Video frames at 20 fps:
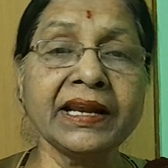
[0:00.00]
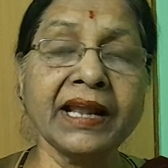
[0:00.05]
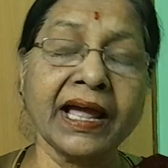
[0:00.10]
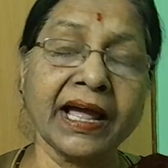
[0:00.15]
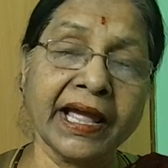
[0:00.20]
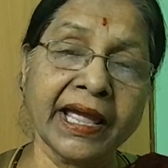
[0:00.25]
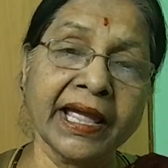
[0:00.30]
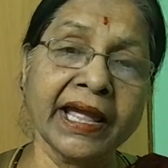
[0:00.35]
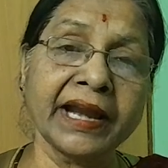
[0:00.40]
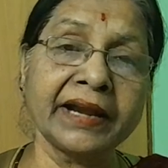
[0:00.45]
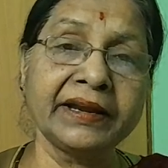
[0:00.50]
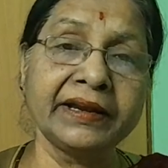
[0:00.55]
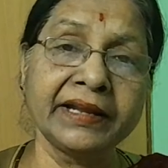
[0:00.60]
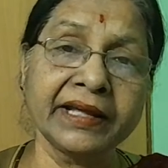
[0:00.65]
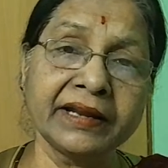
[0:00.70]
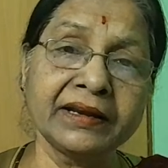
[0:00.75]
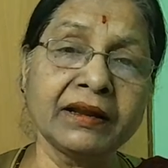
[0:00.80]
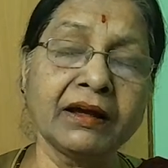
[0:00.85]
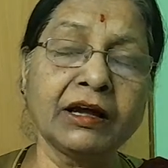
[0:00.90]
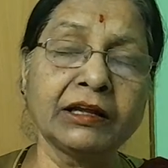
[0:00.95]
I had
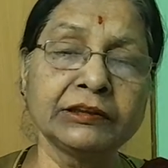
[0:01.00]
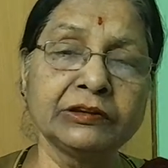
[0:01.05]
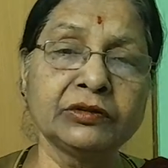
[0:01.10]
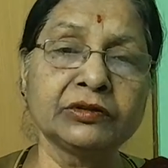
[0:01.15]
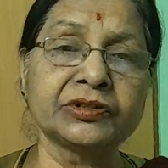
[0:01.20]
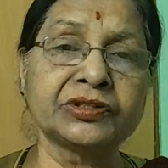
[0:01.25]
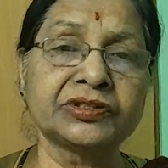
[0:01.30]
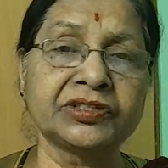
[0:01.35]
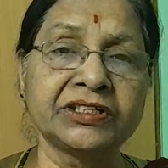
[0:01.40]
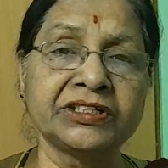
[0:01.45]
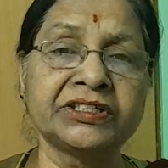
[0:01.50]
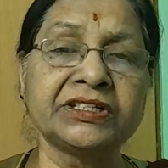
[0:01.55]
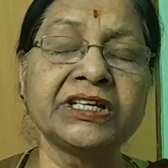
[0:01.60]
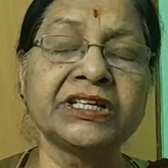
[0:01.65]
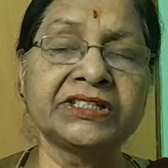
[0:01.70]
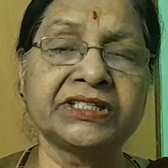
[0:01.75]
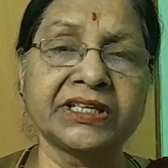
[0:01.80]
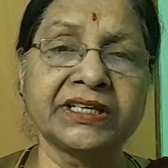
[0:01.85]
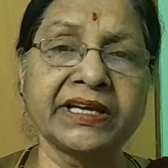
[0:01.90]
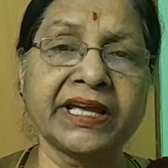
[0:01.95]
done all those things,
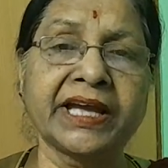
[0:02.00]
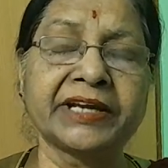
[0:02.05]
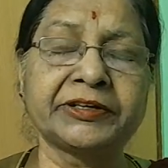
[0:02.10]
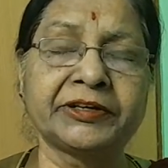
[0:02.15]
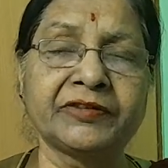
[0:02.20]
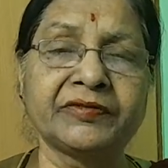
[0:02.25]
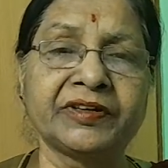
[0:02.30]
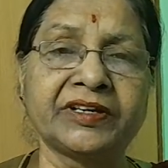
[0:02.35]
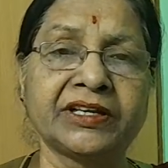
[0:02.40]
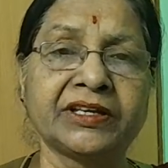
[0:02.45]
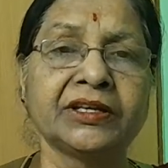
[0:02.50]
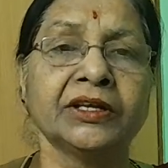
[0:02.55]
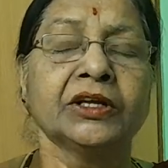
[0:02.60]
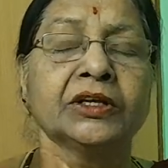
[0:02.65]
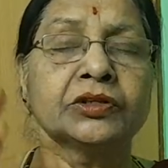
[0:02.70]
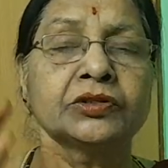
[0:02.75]
teaching activity.